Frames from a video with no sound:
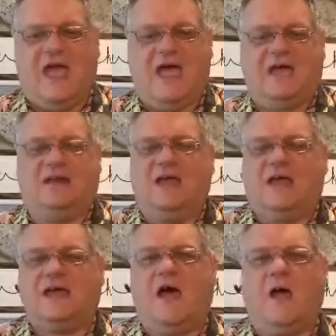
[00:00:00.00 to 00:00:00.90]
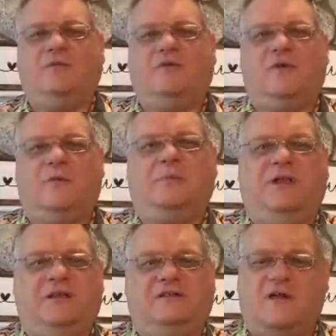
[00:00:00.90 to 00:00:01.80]
and comes from
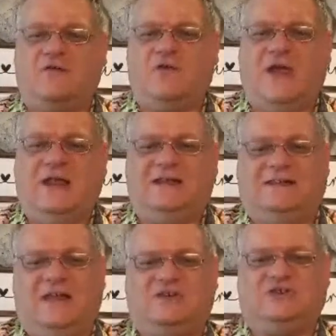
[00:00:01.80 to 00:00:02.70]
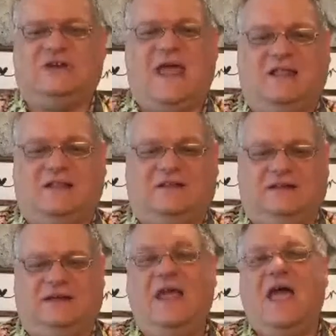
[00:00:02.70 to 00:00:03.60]
a place of great
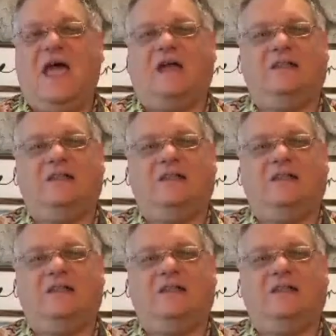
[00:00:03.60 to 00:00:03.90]
intentionality.